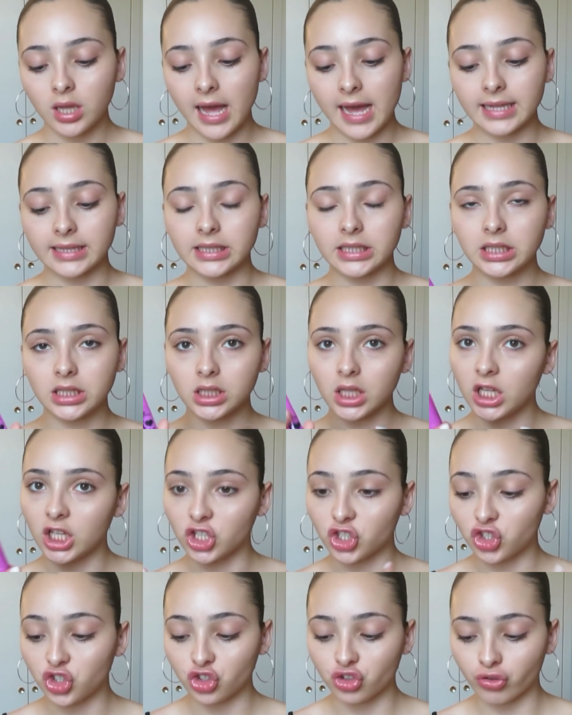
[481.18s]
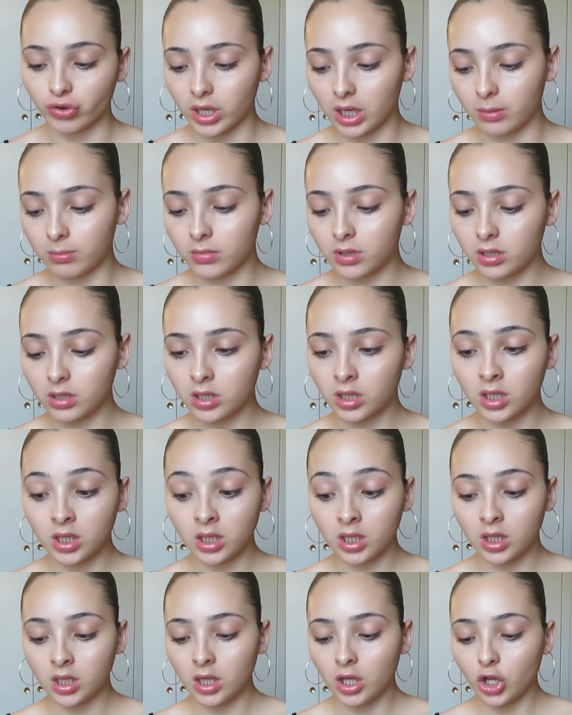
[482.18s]
hence extreme
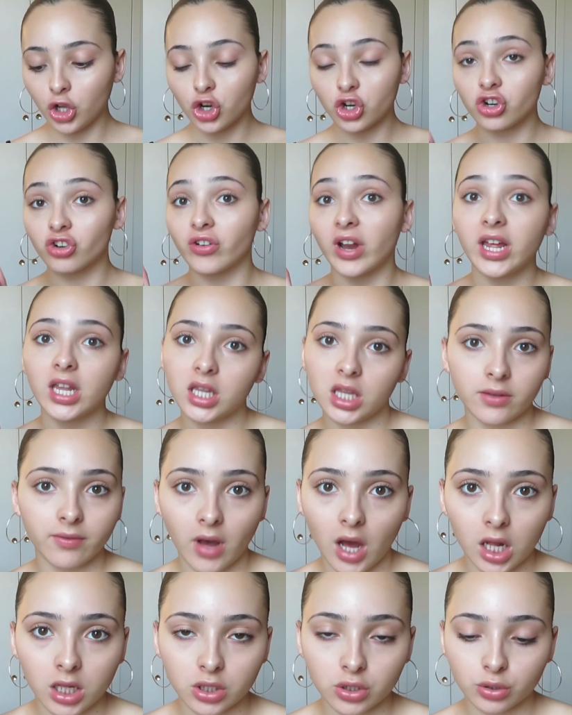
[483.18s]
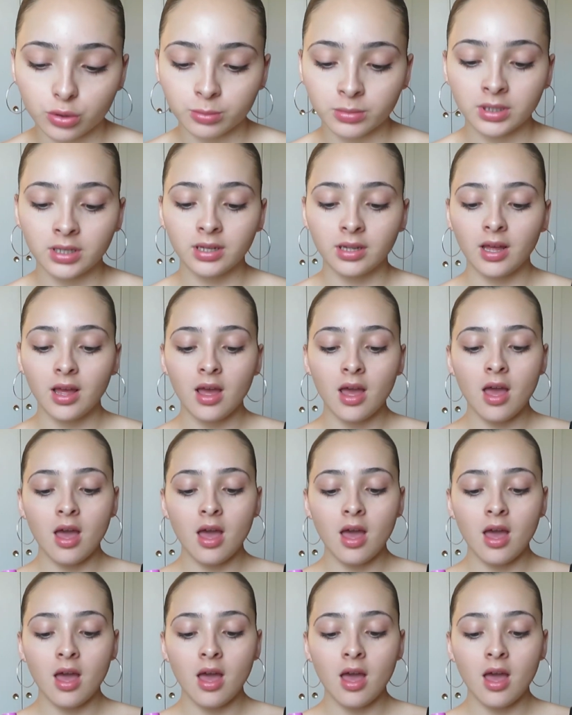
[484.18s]
crazy volume.